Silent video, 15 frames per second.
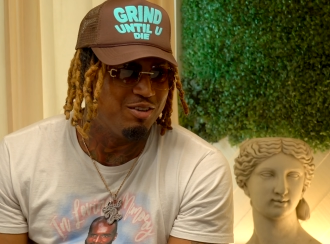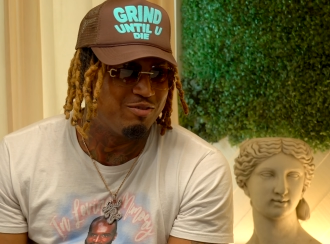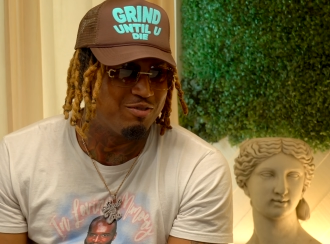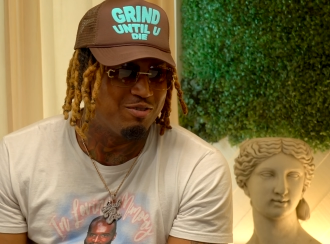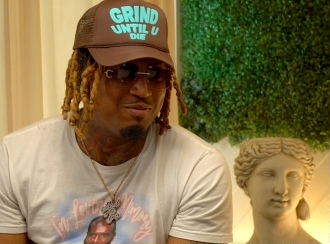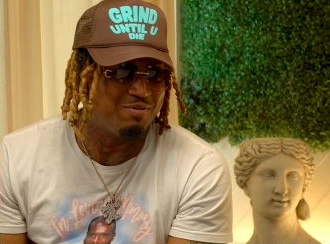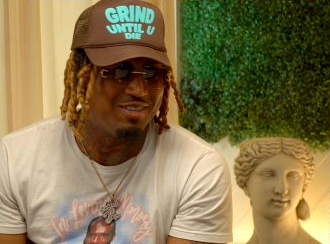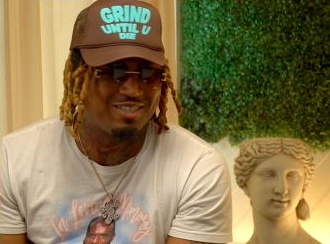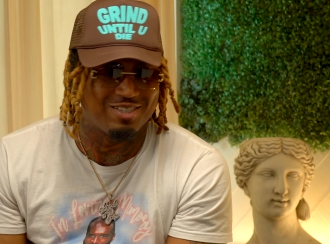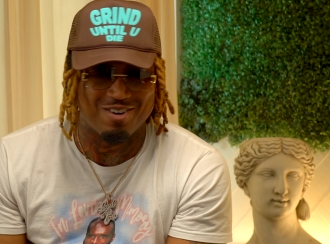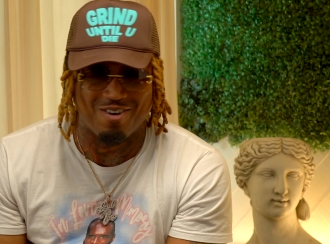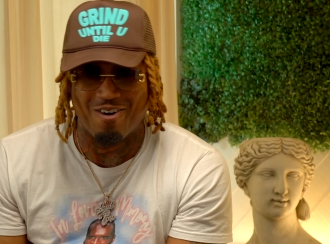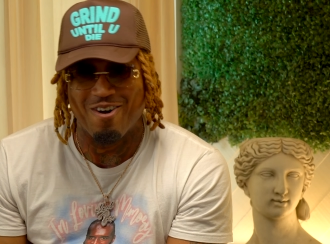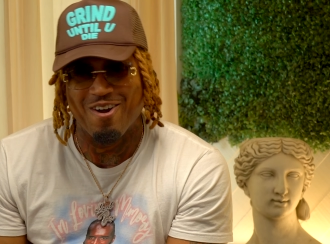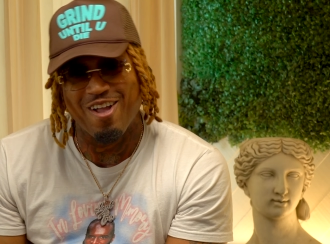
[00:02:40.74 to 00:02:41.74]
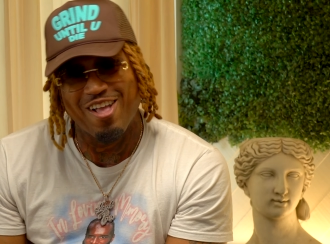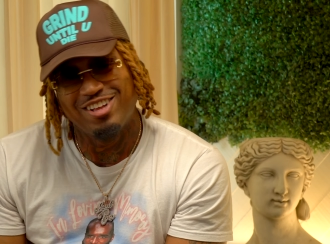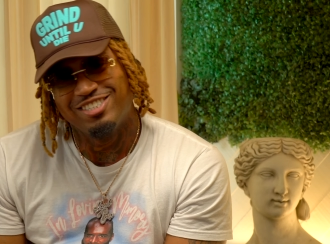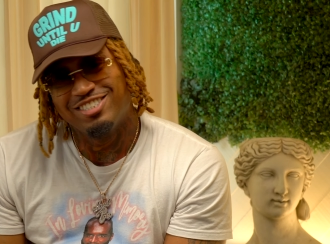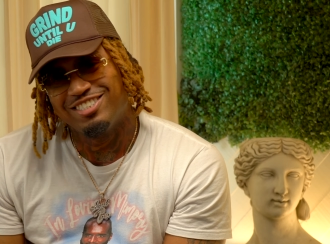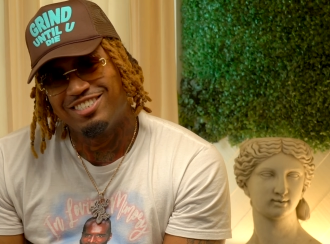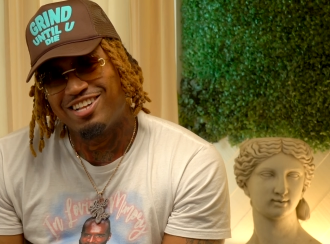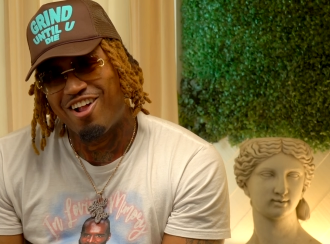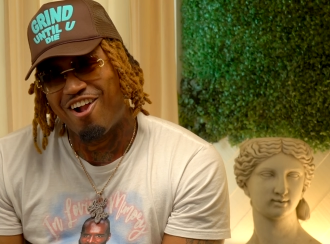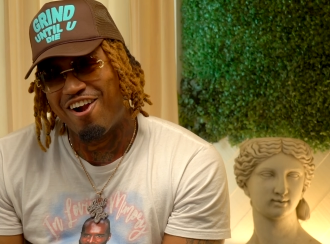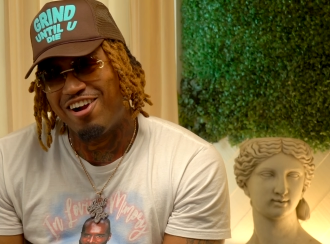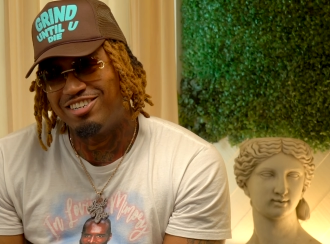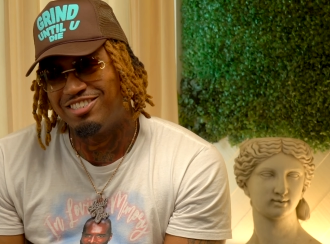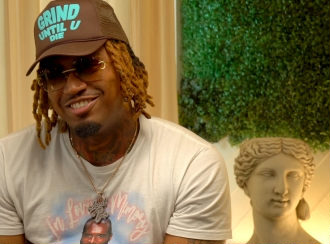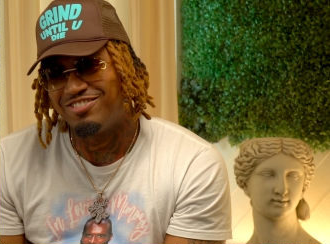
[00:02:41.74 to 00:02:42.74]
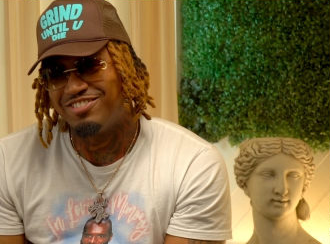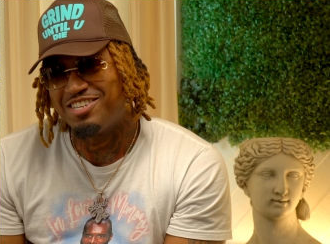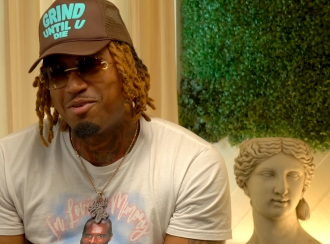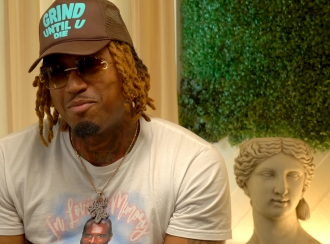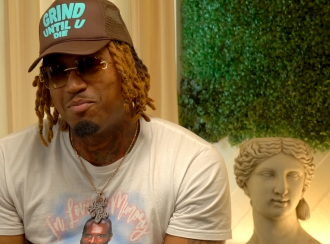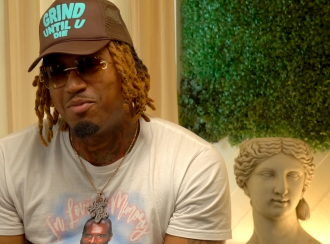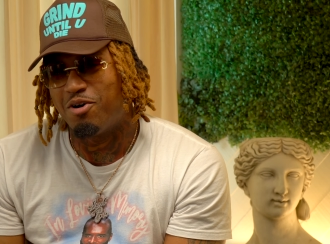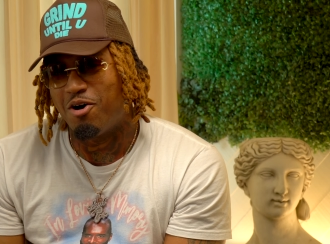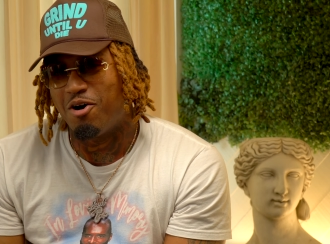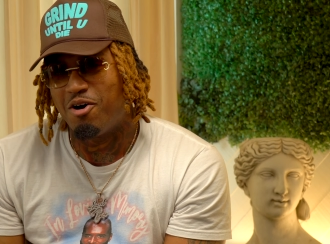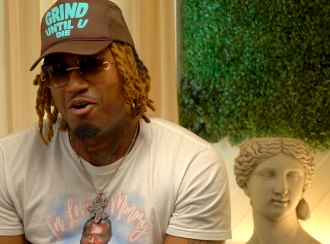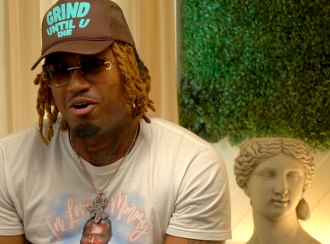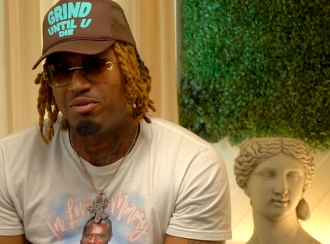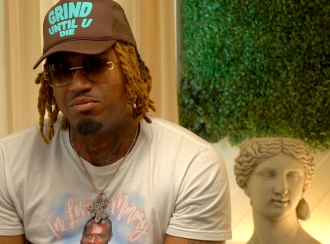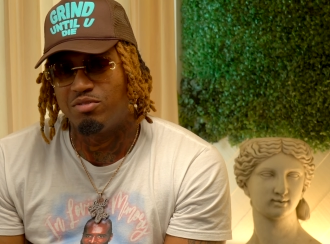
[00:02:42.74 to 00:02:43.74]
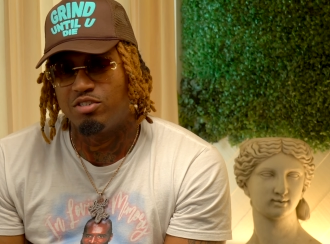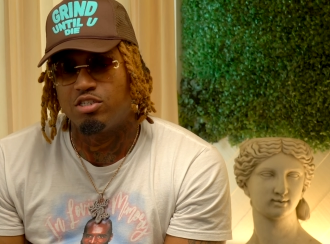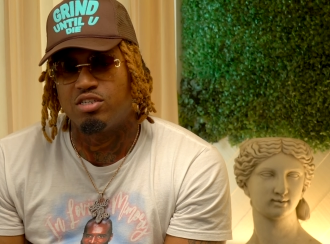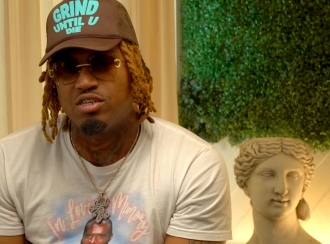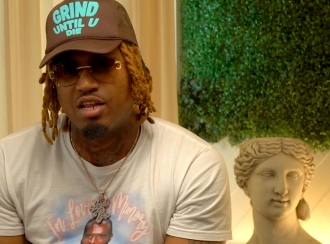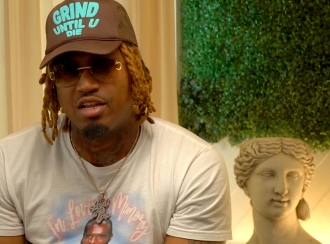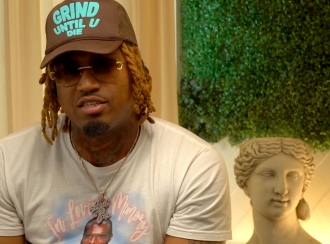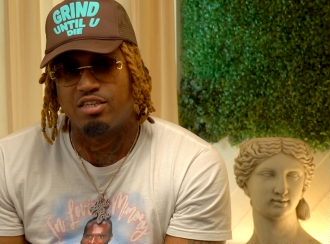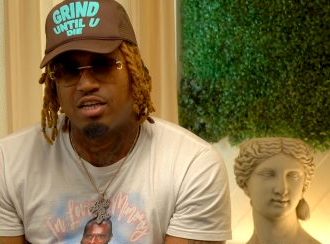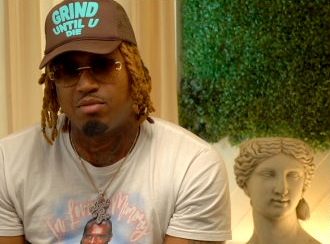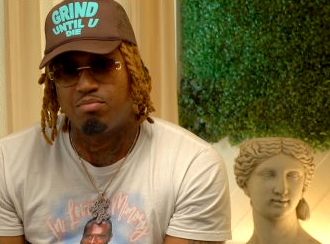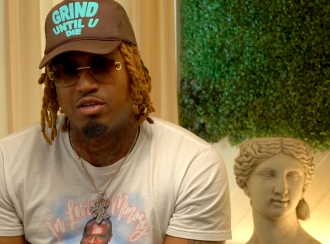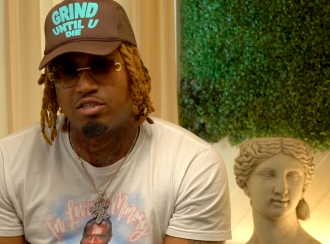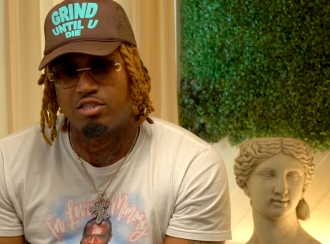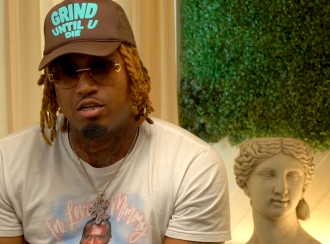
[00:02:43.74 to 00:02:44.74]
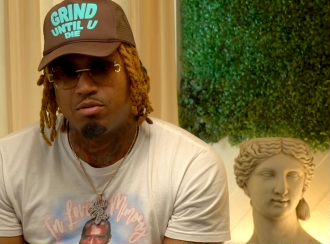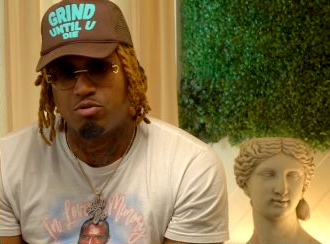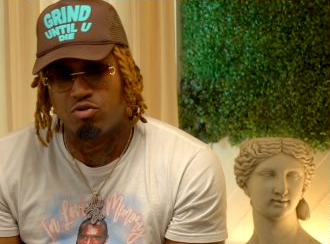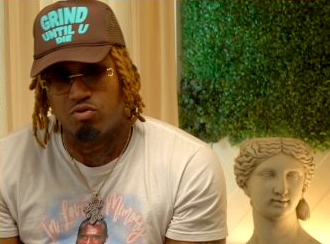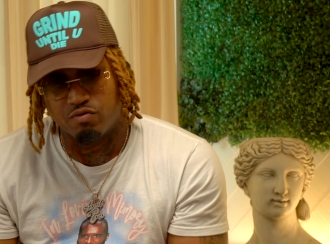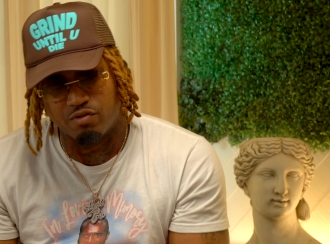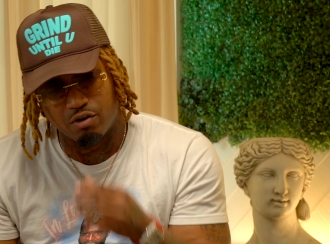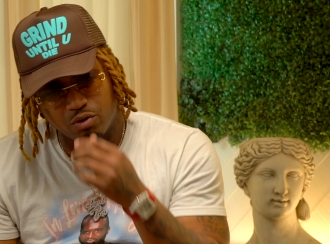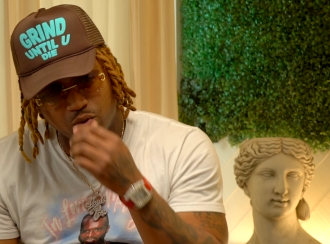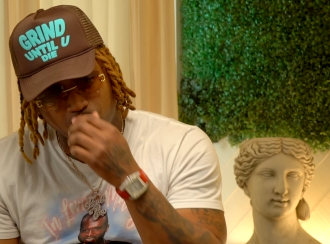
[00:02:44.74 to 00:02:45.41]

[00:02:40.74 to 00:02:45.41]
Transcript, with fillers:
Speaker 1: You feel me, so. I mean, but, um, yeah, that tape, that tape doing very